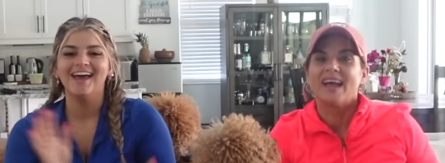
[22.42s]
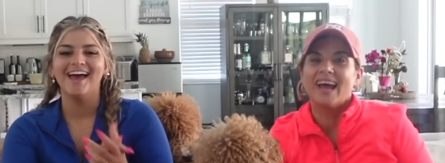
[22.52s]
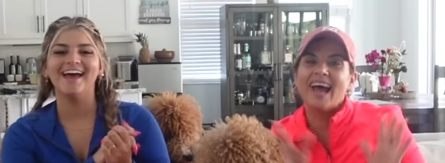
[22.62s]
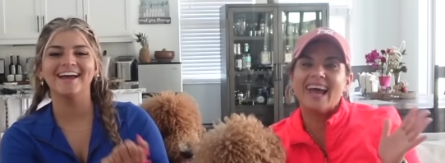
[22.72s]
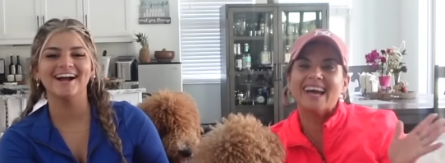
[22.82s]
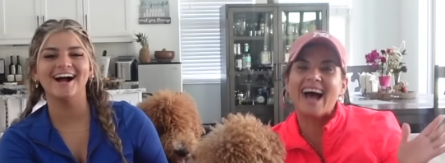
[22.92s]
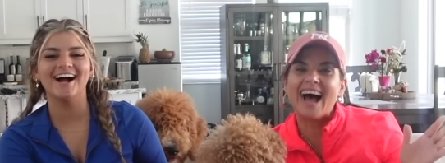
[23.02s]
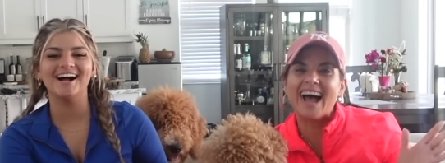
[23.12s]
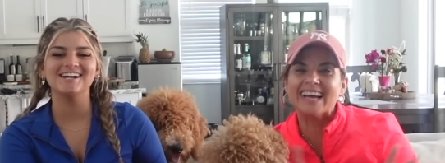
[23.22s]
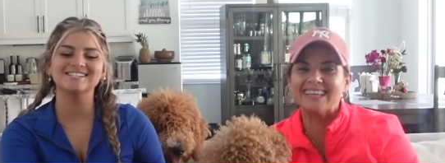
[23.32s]
Speaker 1: Hey
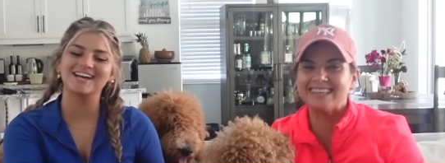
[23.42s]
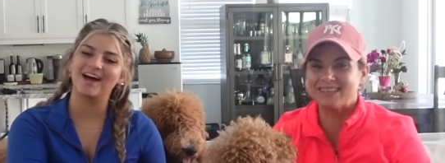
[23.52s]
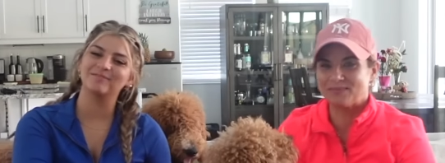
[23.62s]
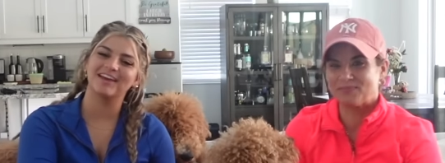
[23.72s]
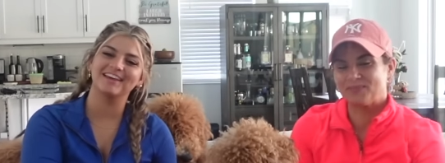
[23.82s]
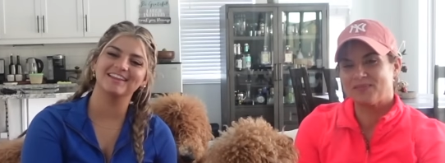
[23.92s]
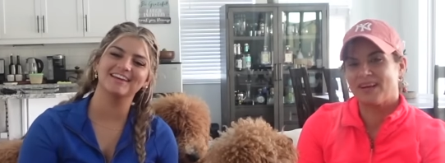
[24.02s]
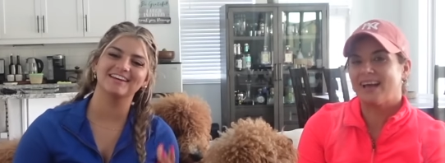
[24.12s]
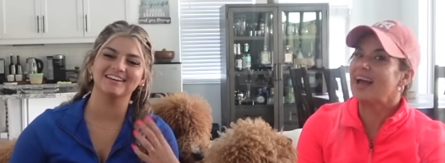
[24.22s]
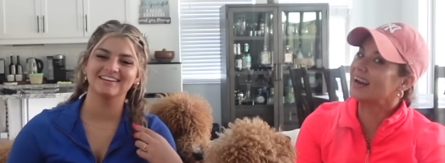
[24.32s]
guys, I'm
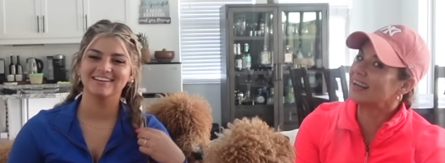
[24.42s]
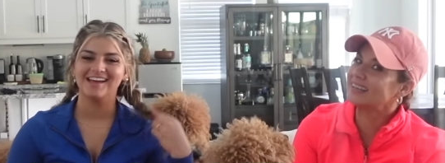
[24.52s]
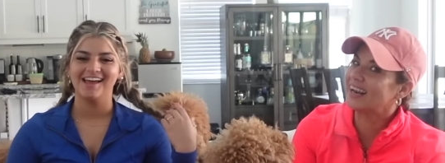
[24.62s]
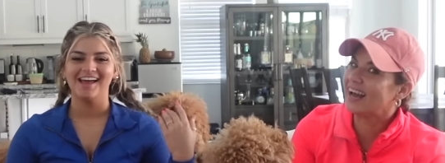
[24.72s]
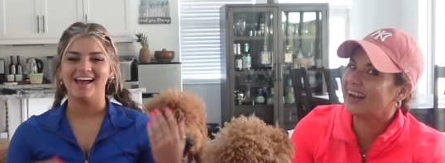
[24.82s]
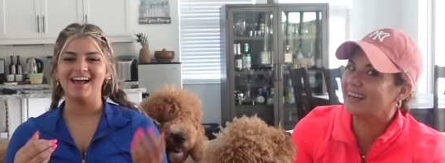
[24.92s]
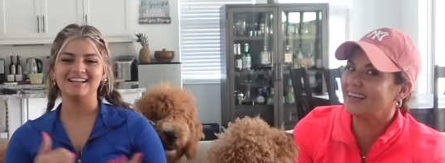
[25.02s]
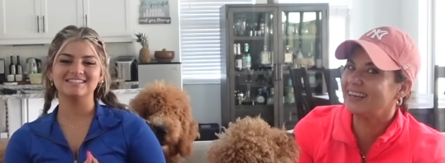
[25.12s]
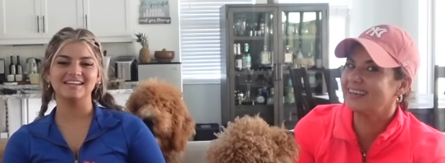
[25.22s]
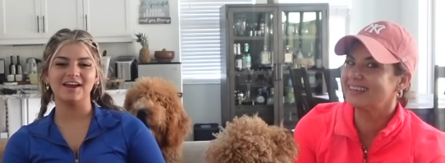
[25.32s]
Keilly. And I'm Yelany.
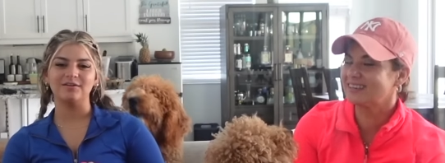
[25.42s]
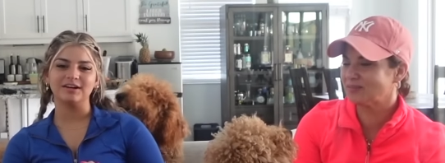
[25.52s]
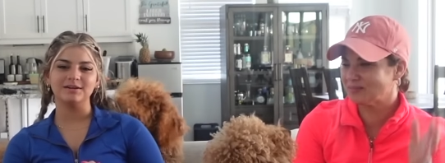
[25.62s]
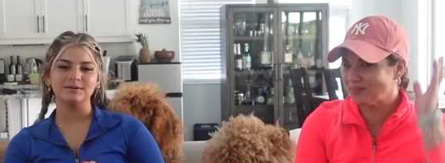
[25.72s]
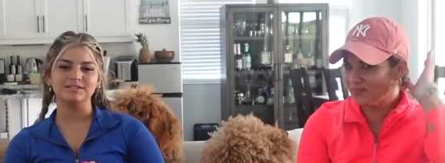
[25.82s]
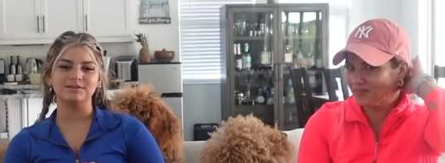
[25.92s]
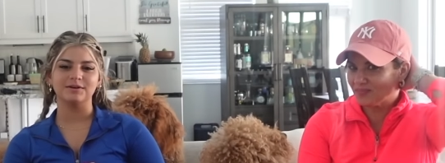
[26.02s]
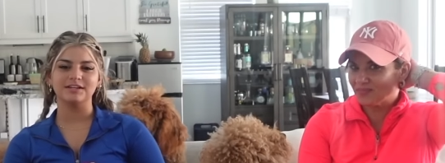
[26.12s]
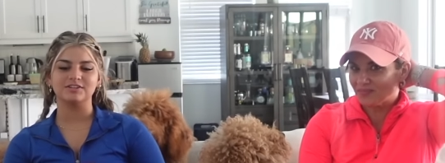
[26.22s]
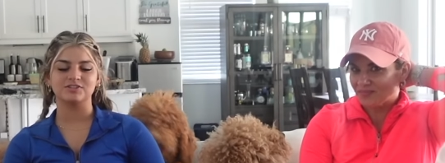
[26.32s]
And today we're going to be
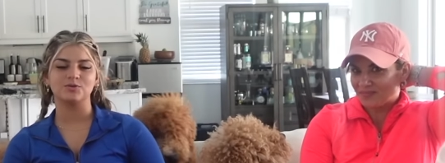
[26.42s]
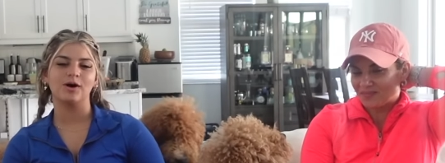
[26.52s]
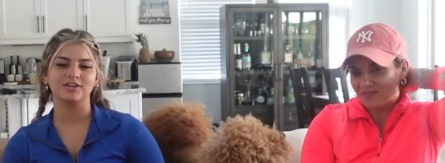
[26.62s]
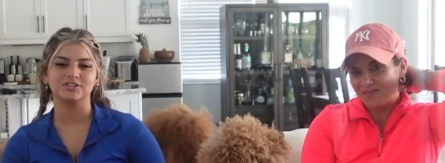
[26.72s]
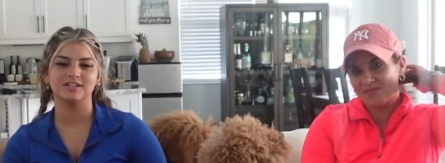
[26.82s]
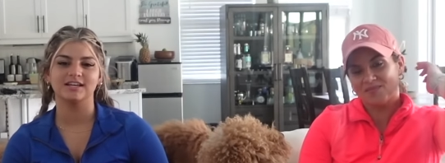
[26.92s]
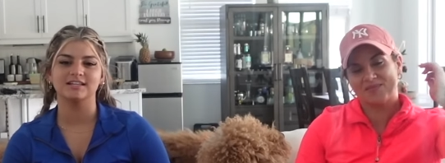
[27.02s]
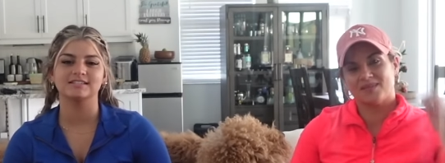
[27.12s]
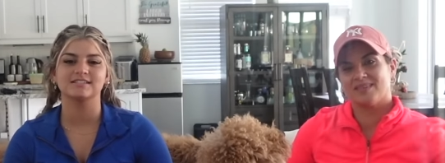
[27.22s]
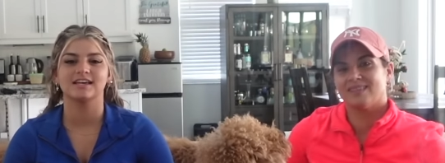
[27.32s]
doing just
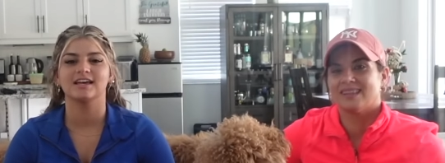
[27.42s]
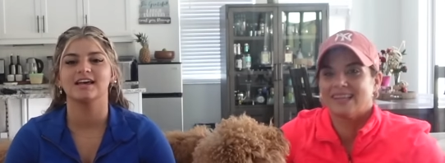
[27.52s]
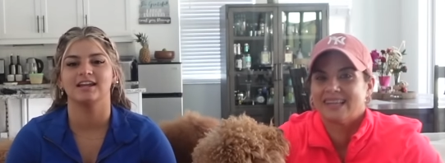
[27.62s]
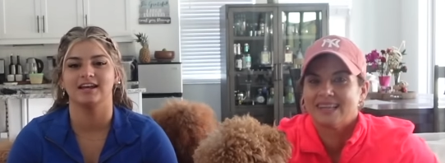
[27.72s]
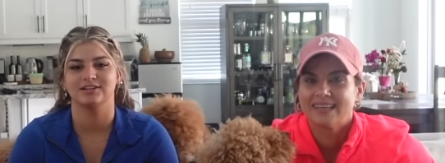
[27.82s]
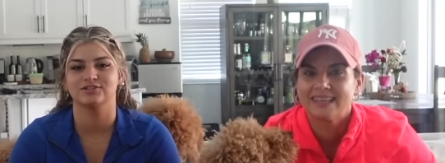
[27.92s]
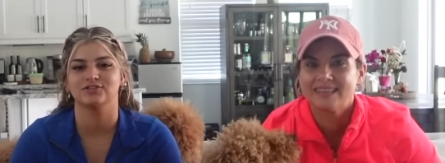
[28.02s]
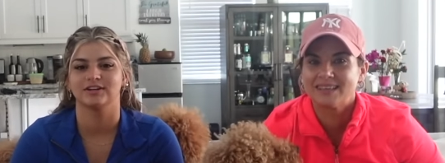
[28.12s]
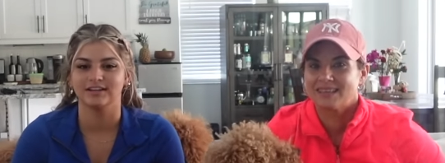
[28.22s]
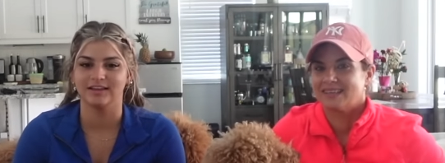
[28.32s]
questions and
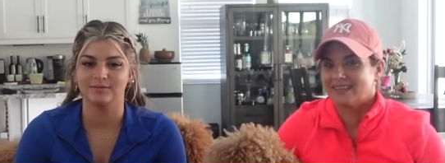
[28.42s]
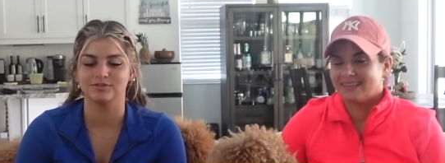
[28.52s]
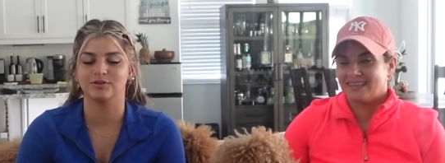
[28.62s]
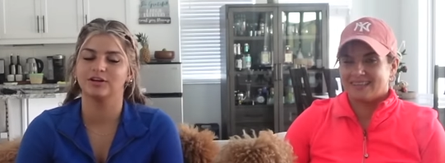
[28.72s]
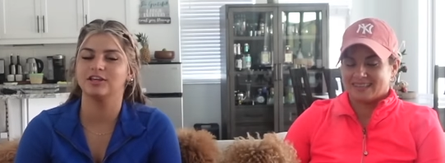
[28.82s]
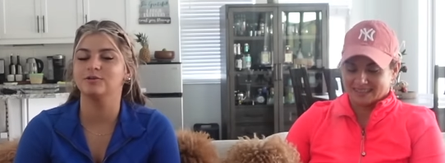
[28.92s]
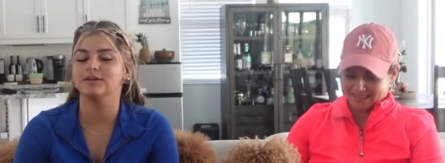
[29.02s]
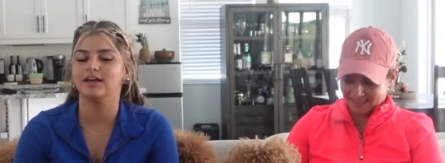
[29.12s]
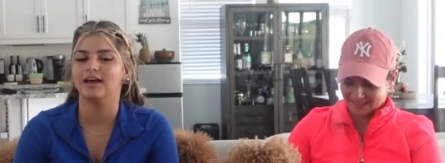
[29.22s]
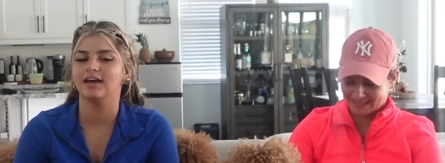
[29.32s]
answering them. So a
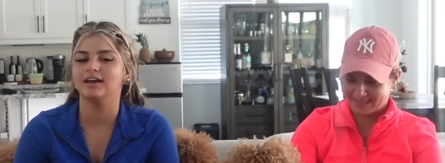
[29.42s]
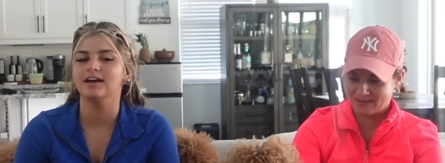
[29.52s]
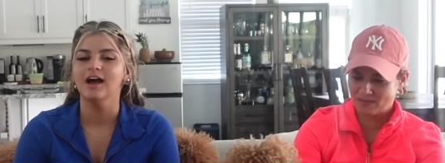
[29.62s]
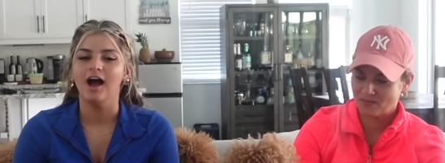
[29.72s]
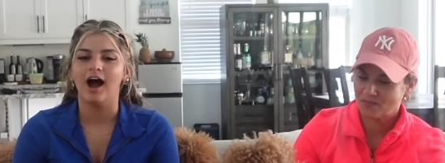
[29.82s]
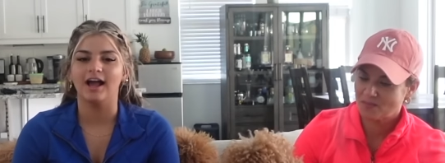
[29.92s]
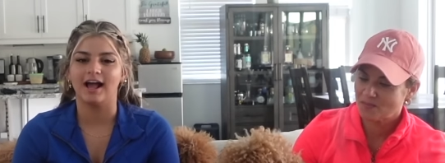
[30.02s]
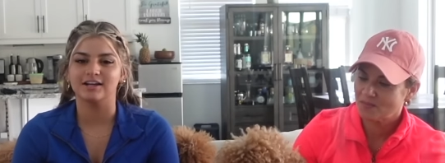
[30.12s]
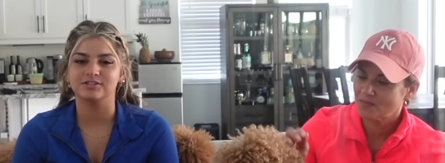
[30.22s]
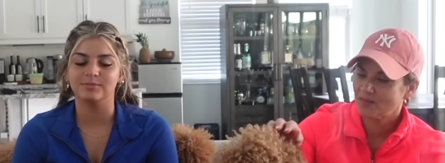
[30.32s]
Q&A I
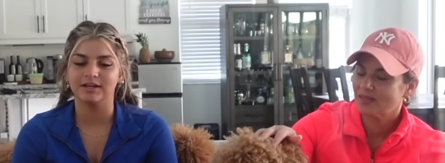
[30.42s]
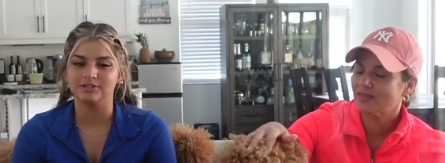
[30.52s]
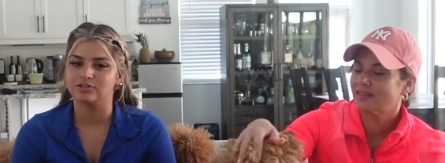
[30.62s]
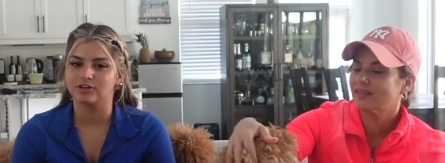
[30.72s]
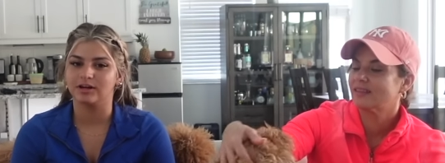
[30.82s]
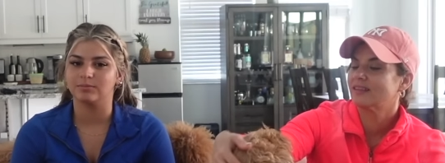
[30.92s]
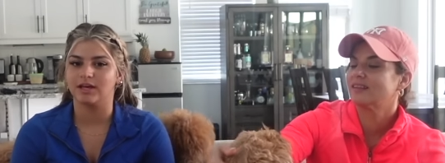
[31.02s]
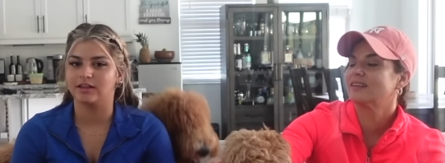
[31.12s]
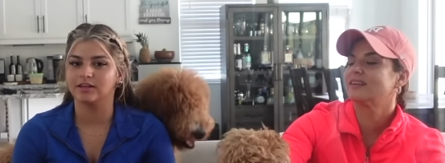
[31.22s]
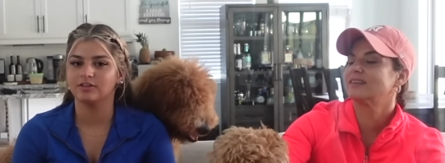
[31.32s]
asked on my Instagram,
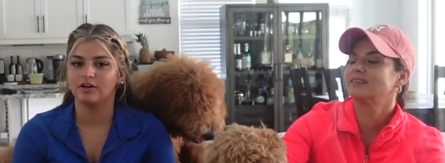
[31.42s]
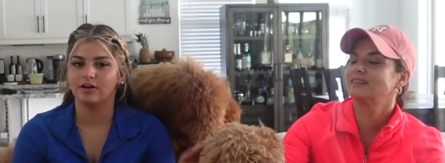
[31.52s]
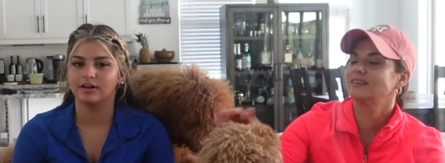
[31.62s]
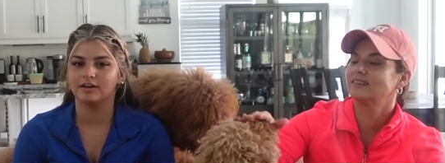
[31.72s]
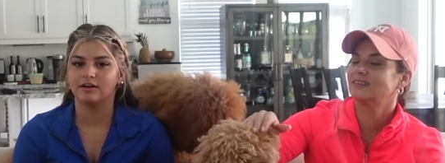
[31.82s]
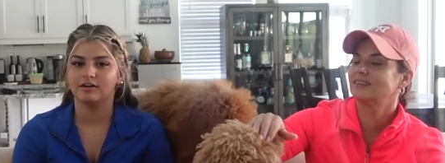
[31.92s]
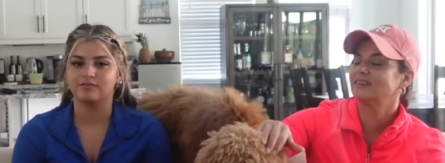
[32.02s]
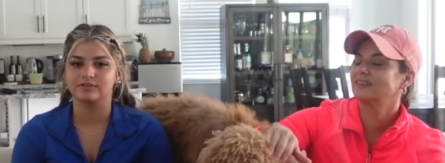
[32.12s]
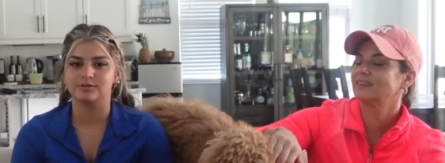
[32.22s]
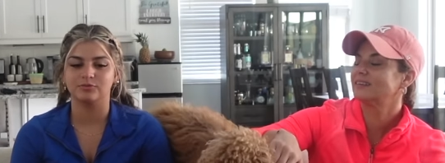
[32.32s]
Keilly Alon,
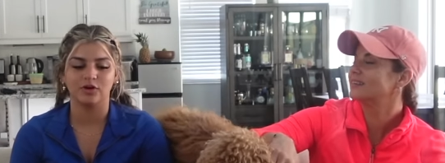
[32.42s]
for some